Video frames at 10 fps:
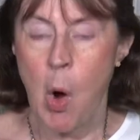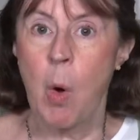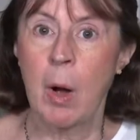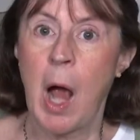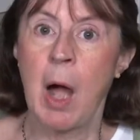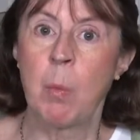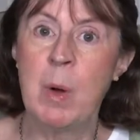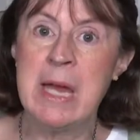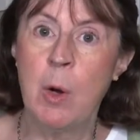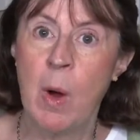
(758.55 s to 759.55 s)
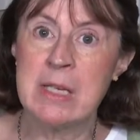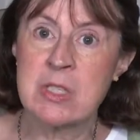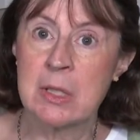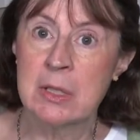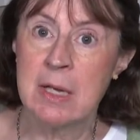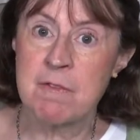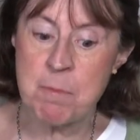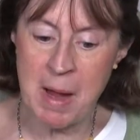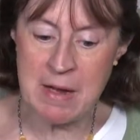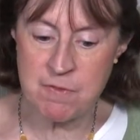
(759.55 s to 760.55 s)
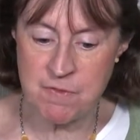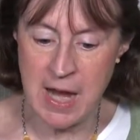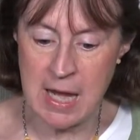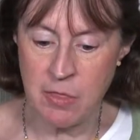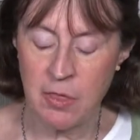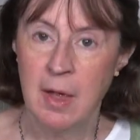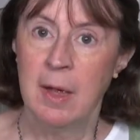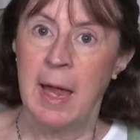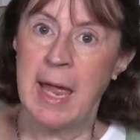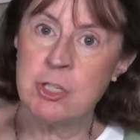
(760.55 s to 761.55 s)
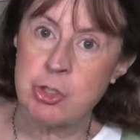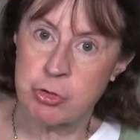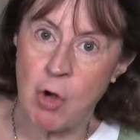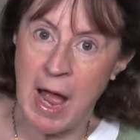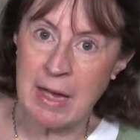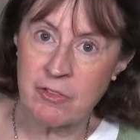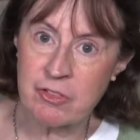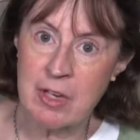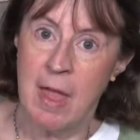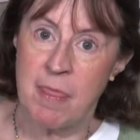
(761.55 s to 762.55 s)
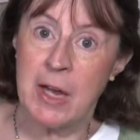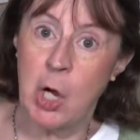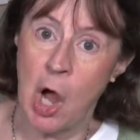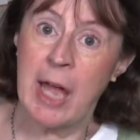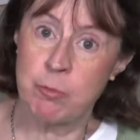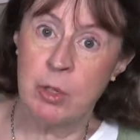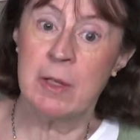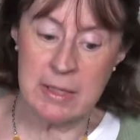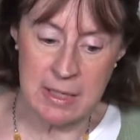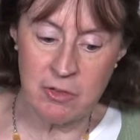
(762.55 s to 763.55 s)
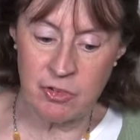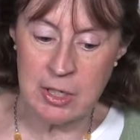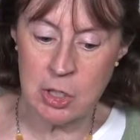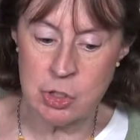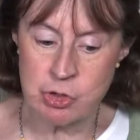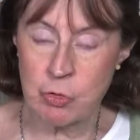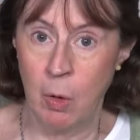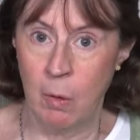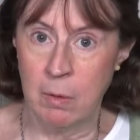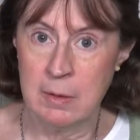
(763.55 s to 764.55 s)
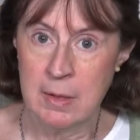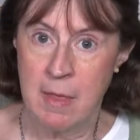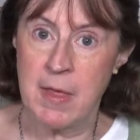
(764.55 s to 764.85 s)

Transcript: or are we going to live by faith and trust that God really is in control,